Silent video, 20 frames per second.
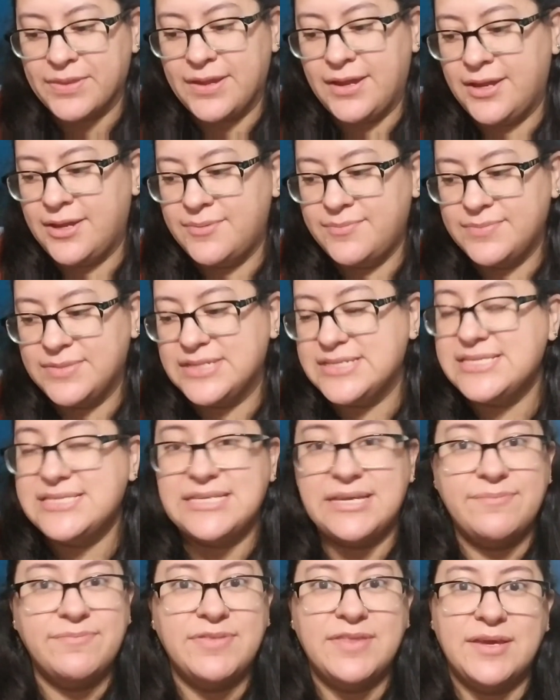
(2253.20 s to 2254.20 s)
The
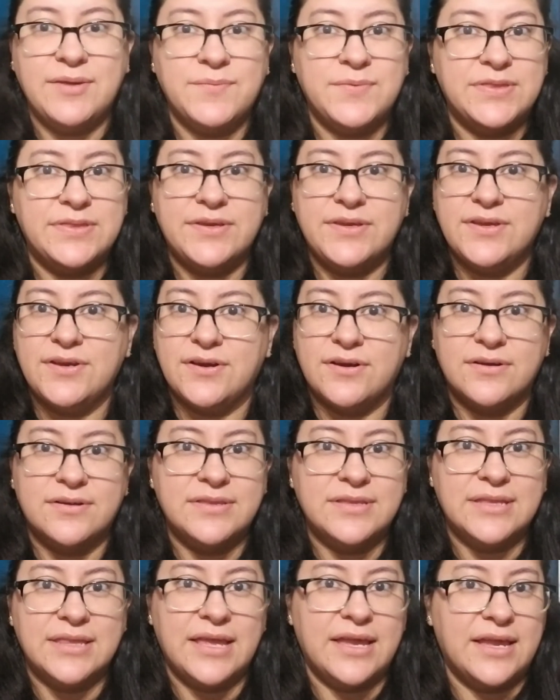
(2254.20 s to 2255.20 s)
same thing with the
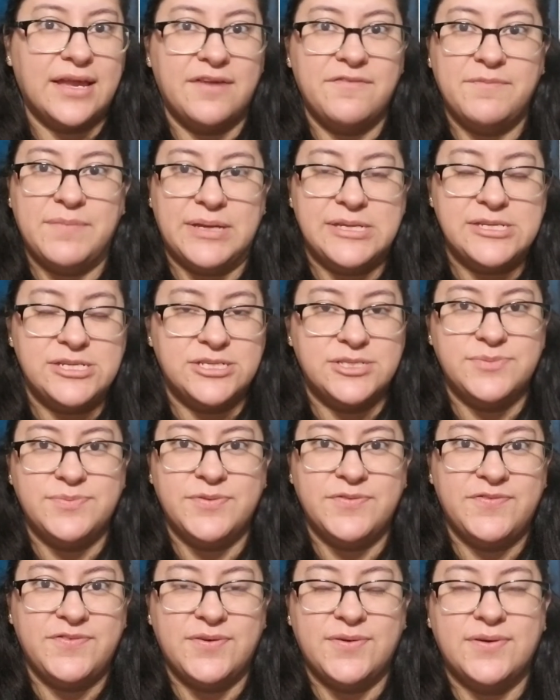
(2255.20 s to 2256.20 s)
yarn, like I've mentioned
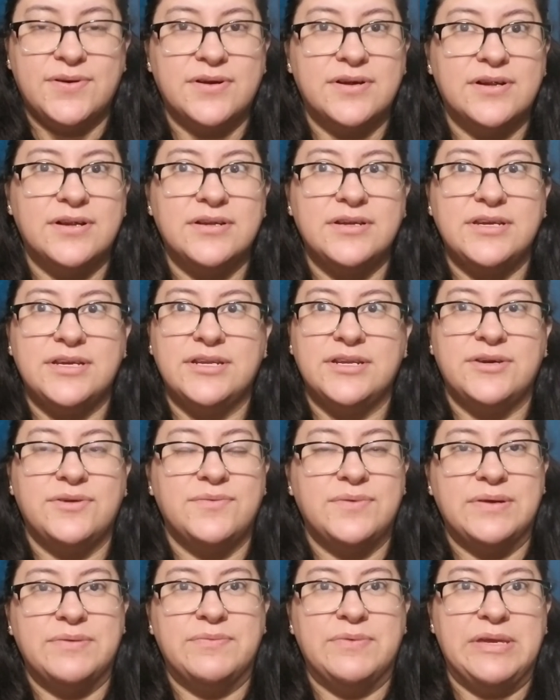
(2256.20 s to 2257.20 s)
before, you know,
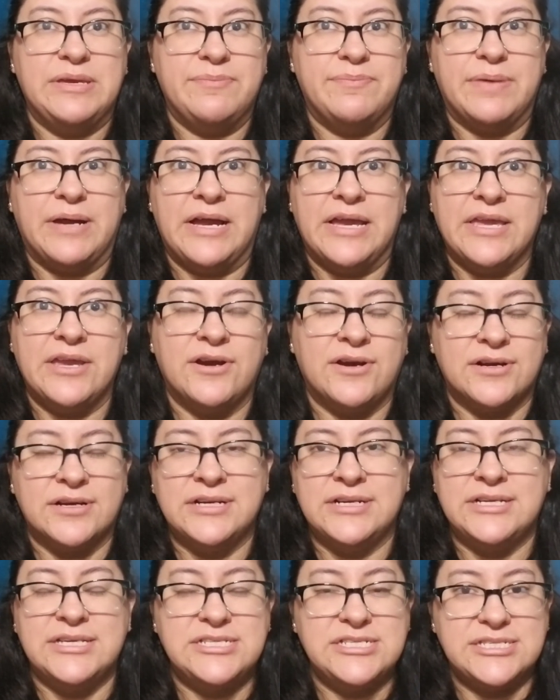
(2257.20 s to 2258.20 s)
when we buy yarn
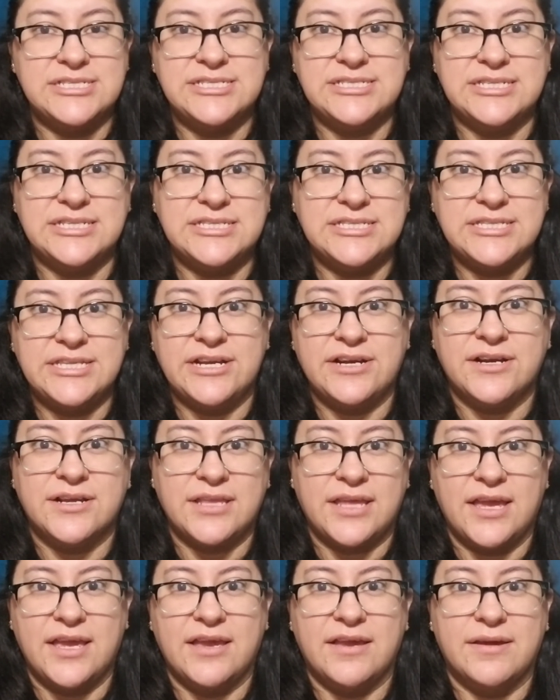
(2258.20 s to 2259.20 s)
and it just sits there,
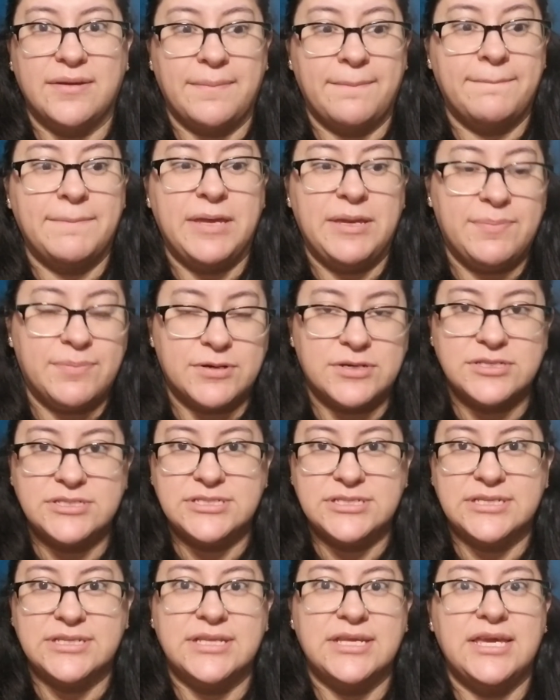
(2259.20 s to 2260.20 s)
like, me
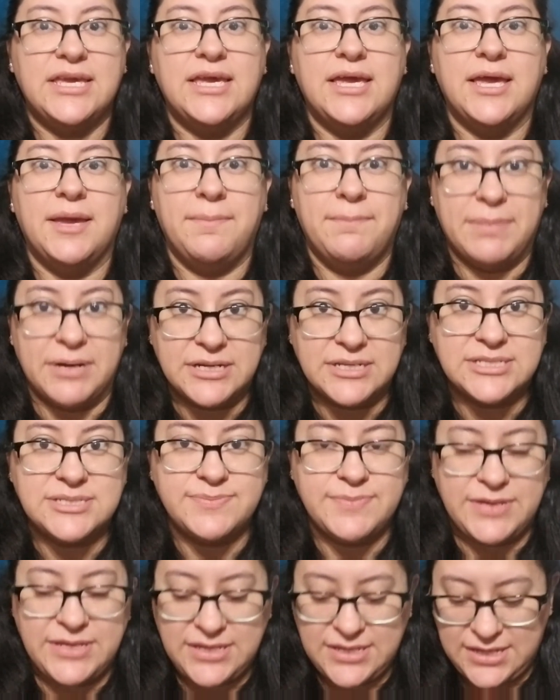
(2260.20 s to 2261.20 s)
personally, it bugs
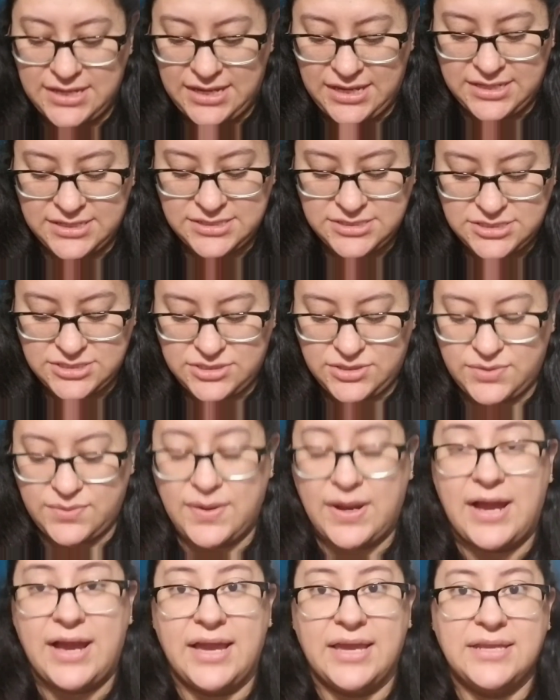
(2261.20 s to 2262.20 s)
me, and
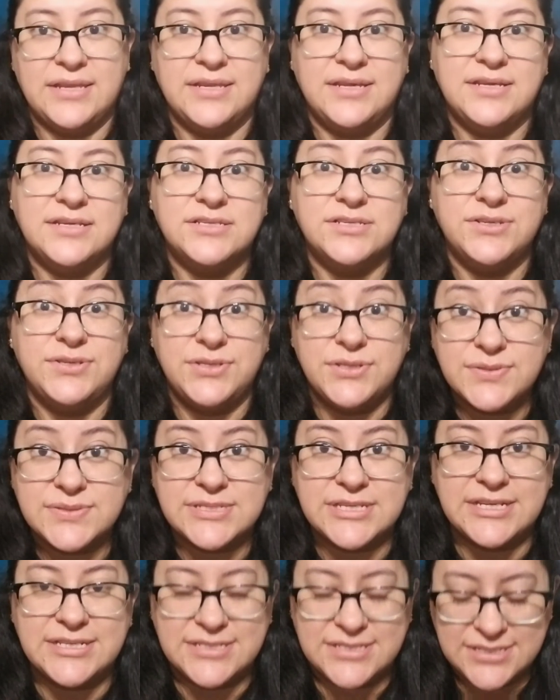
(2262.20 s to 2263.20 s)
so I need to use
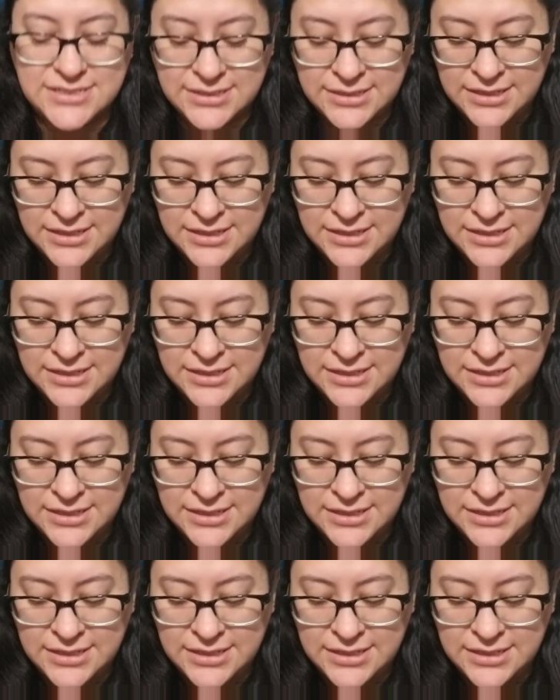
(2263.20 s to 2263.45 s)
it.